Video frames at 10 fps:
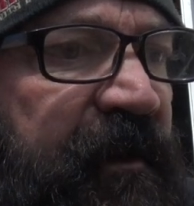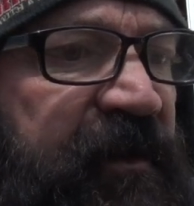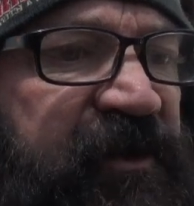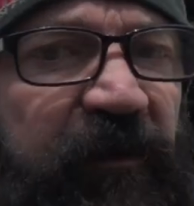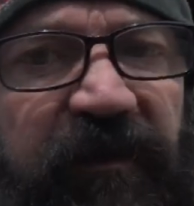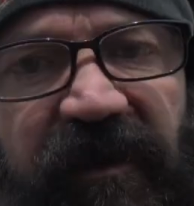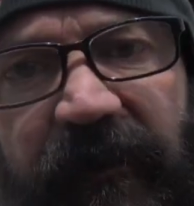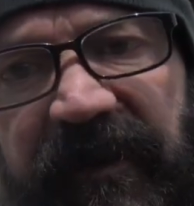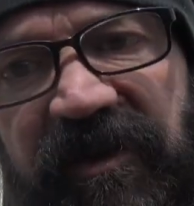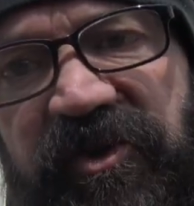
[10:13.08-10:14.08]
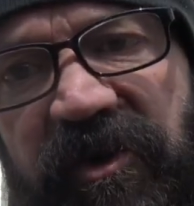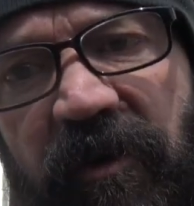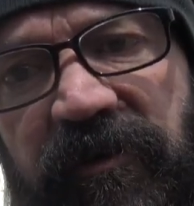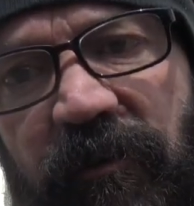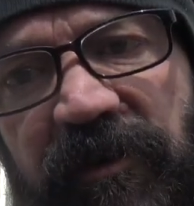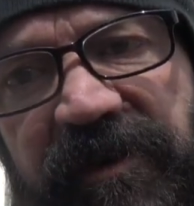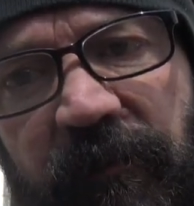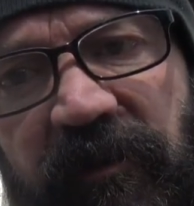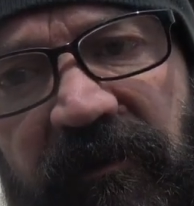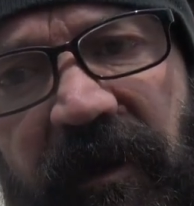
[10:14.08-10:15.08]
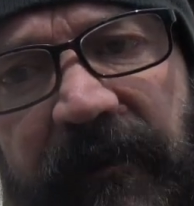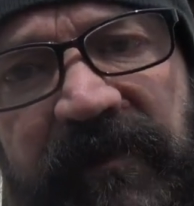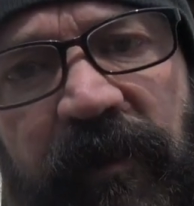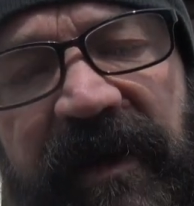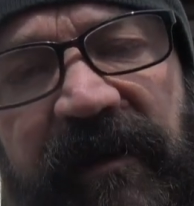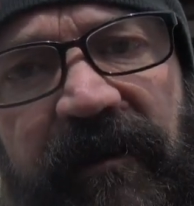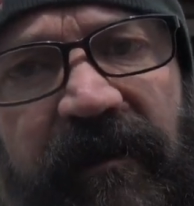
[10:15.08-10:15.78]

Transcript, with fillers: So let me show you what's up with Rob's bike